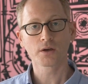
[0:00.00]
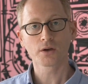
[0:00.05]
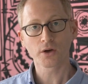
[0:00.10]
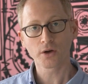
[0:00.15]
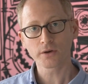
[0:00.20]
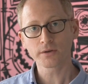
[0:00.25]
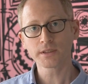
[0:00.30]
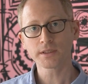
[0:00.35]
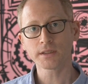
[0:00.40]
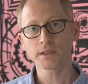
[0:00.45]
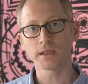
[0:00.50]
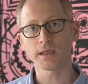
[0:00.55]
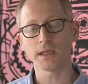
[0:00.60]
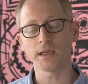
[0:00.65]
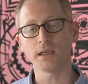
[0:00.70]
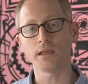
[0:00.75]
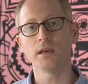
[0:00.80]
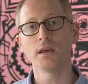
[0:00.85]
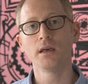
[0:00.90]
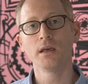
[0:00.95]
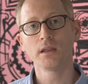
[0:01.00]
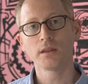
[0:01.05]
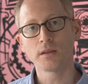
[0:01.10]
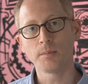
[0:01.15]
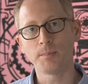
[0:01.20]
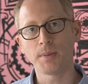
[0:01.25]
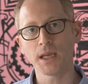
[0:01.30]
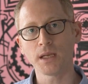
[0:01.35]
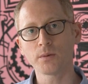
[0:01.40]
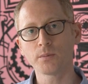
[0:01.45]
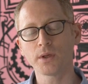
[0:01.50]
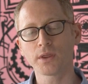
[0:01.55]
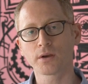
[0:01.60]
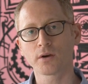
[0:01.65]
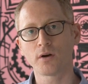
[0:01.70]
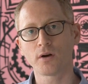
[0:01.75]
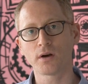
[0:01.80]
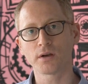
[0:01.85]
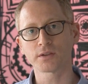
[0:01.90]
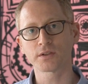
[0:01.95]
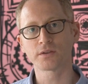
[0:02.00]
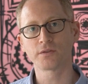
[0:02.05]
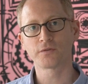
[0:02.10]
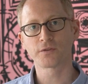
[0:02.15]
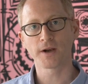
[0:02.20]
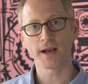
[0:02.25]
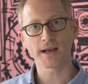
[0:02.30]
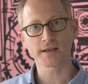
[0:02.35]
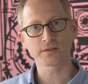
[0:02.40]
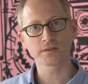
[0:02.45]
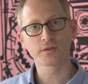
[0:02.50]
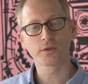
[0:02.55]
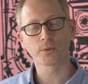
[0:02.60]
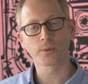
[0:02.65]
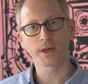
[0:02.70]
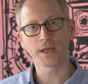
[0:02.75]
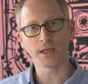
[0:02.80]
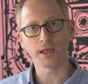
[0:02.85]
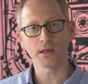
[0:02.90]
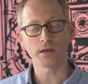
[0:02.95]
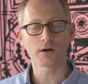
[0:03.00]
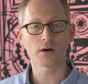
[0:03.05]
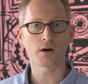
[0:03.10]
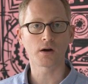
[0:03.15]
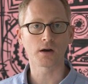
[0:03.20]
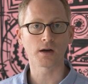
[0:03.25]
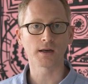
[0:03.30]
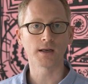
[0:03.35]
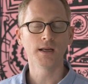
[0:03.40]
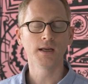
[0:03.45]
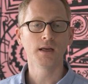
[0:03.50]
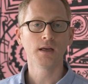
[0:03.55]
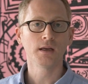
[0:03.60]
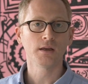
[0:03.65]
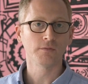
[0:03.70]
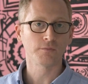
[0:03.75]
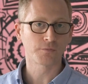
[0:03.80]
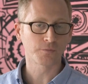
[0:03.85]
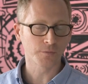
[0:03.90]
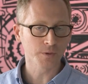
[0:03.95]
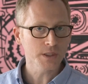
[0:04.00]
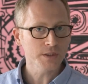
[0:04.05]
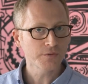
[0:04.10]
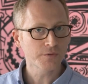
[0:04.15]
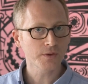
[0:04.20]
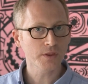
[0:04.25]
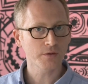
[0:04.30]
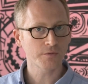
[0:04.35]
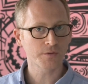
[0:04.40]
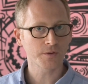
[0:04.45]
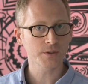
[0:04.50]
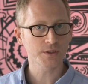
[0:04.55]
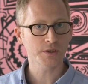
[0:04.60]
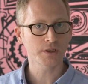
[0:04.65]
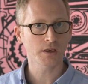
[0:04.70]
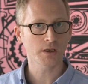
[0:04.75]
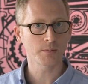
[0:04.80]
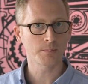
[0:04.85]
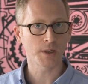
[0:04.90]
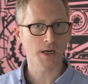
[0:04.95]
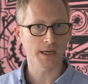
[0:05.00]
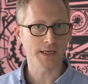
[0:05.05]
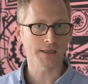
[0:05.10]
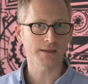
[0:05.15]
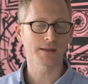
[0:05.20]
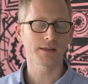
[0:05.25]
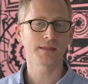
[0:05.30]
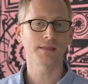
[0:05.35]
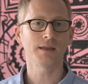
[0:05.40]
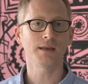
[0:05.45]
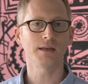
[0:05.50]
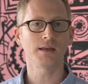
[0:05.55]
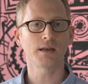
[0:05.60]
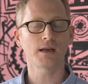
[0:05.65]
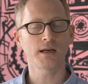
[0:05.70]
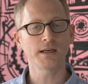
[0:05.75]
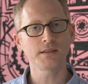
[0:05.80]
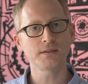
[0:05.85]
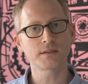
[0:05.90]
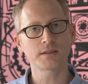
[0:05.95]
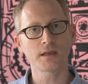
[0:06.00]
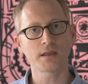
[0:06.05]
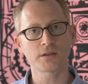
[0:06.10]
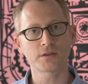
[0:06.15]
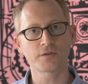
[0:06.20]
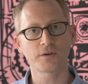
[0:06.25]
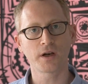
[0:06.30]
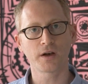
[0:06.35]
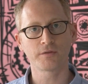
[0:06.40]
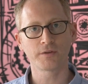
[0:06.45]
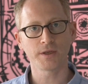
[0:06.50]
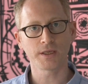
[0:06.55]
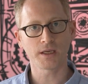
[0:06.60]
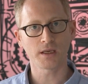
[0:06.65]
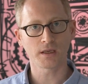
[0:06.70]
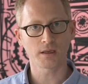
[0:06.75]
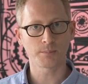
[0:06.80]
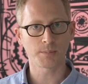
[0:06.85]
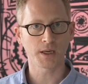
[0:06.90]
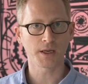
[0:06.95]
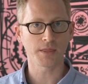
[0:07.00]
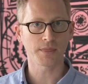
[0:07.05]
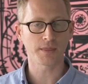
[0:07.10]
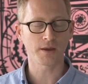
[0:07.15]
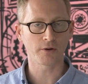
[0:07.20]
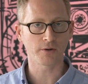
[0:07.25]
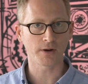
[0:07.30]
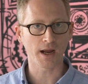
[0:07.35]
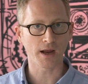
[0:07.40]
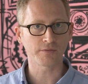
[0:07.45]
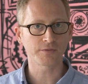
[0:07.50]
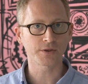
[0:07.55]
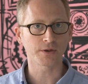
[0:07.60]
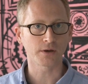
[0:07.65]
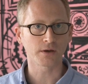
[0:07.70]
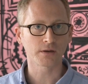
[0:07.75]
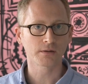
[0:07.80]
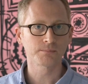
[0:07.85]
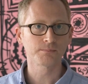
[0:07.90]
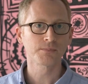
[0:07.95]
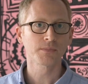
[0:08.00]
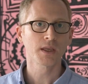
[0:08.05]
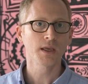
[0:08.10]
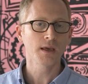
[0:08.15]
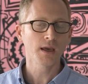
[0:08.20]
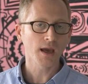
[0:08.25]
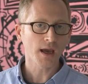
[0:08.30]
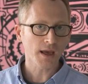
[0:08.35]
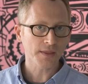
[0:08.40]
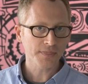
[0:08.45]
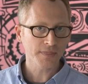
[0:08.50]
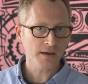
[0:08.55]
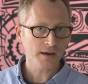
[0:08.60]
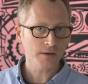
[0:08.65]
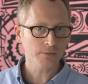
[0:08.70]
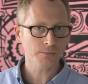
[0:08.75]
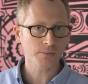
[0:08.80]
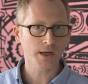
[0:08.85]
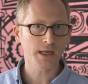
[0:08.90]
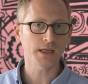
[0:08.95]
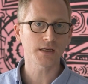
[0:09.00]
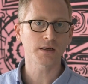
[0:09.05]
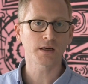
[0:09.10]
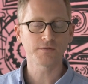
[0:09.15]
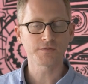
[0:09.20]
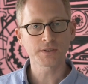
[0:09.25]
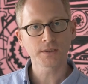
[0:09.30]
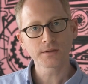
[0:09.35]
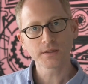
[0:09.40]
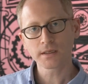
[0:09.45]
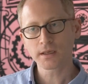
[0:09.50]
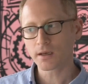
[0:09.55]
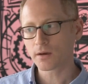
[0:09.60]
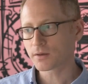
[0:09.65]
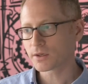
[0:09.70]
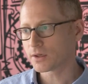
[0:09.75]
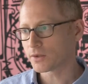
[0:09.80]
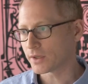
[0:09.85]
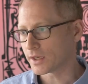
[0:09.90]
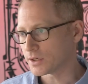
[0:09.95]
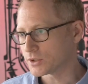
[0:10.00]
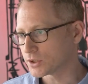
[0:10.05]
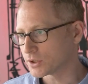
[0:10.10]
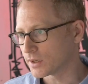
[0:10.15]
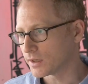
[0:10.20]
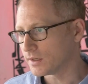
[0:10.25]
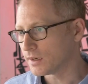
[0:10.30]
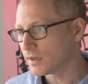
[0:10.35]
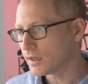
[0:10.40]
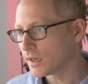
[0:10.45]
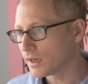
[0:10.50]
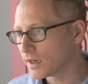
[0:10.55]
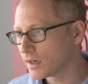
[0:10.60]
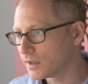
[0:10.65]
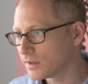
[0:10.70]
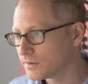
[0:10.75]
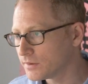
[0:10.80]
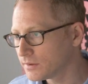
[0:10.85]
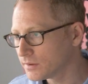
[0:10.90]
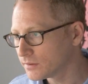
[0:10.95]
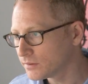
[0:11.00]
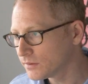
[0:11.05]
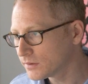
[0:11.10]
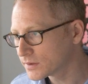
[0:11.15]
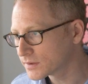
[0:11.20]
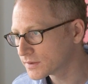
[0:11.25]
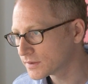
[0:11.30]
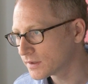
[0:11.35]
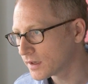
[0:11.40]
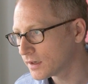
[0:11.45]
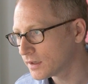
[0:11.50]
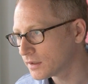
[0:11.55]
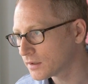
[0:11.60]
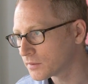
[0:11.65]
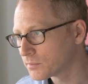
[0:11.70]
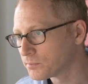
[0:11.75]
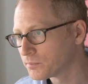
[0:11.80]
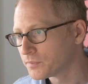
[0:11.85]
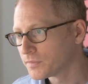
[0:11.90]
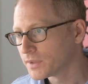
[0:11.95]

Currently, the bandwidth costs for S3 are free for the first gigabyte, then 9 cents for every gigabyte thereafter. At that rate, I've done the calculation, and it looks like